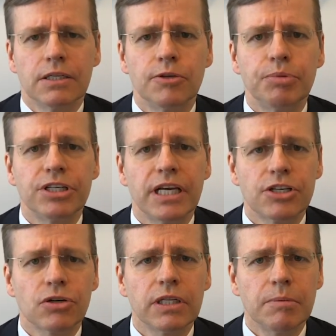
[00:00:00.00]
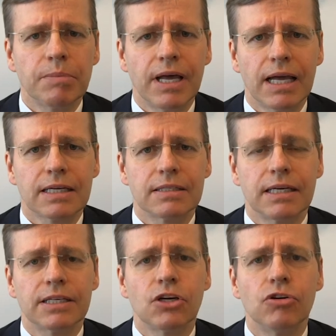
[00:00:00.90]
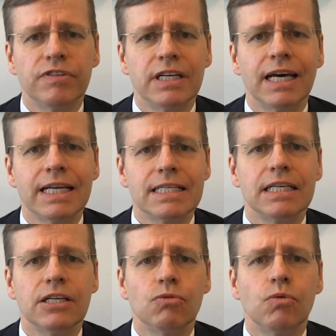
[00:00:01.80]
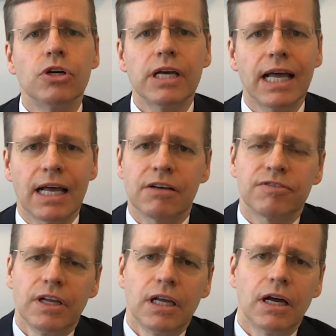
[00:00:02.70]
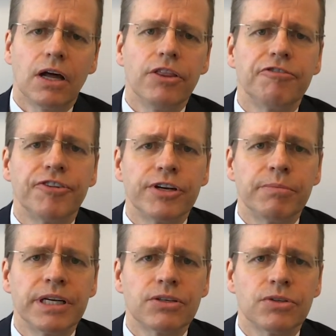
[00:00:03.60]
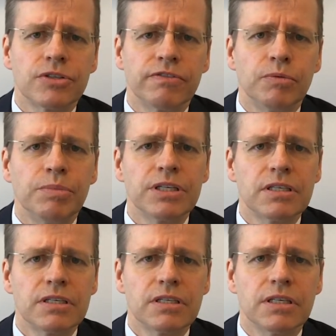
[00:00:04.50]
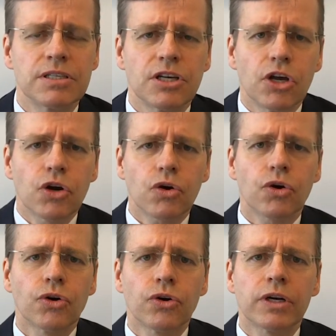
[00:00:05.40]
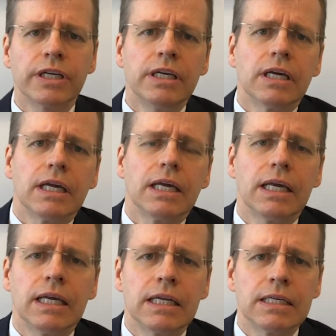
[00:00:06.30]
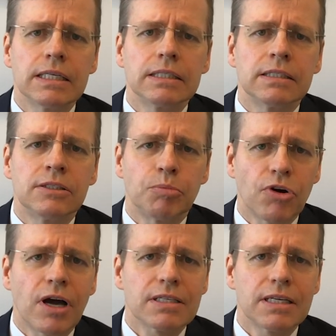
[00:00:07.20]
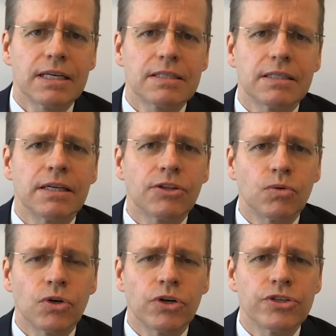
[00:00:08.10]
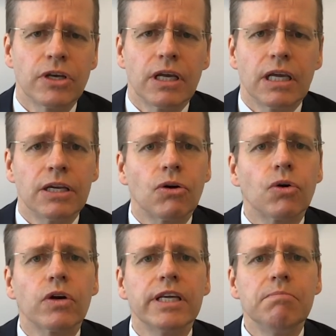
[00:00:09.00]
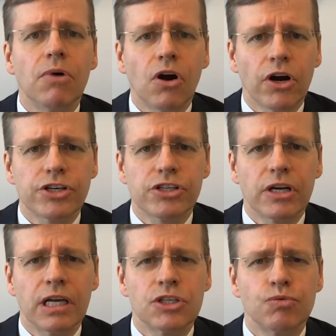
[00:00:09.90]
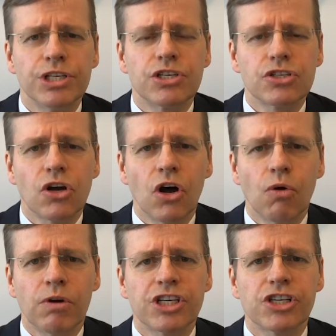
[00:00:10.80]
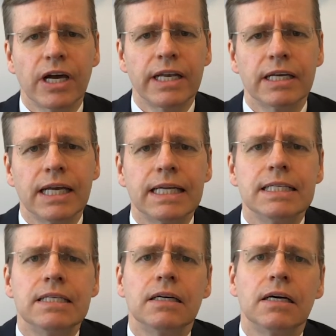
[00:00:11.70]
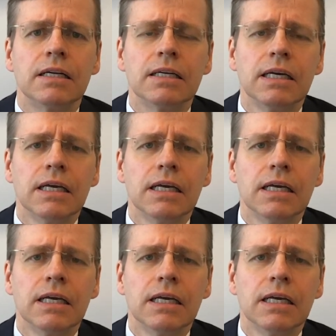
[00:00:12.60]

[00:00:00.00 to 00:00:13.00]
the potential impact that COVID-19 would have on the fundamentals of the businesses early in the process. In other words, in early March, as we saw what China had done